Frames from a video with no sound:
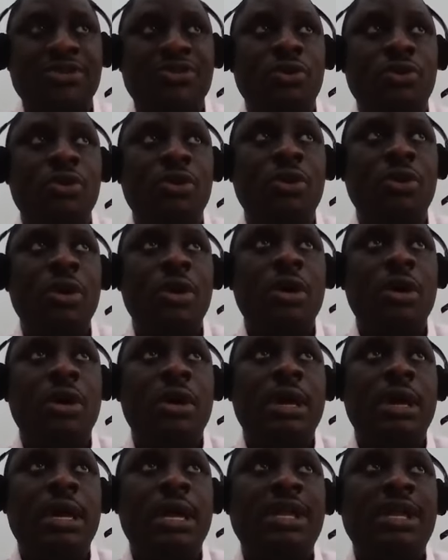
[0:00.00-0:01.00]
So
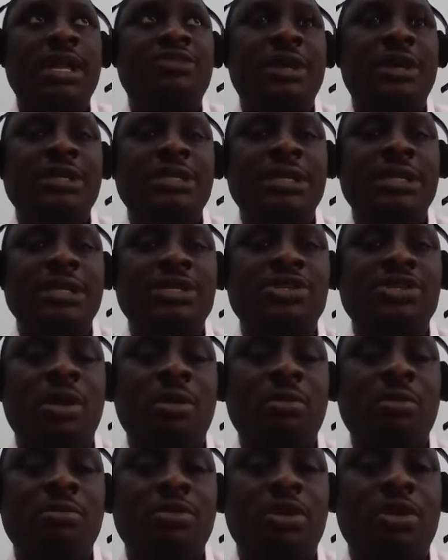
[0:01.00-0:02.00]
interestingly,
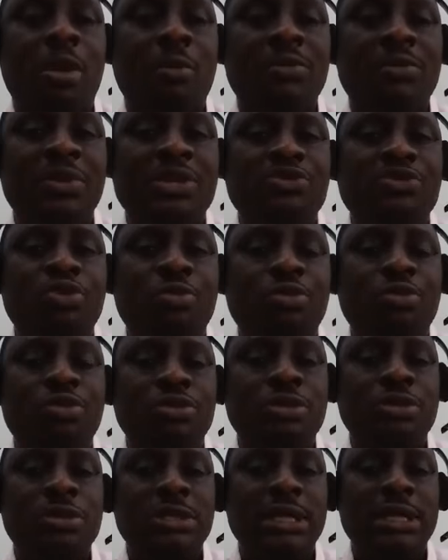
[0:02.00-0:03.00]
some companies will
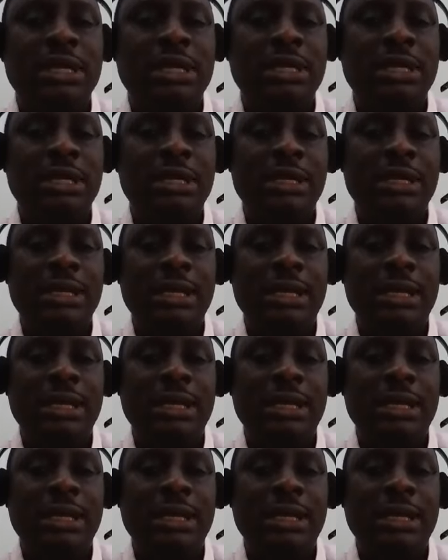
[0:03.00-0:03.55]
put the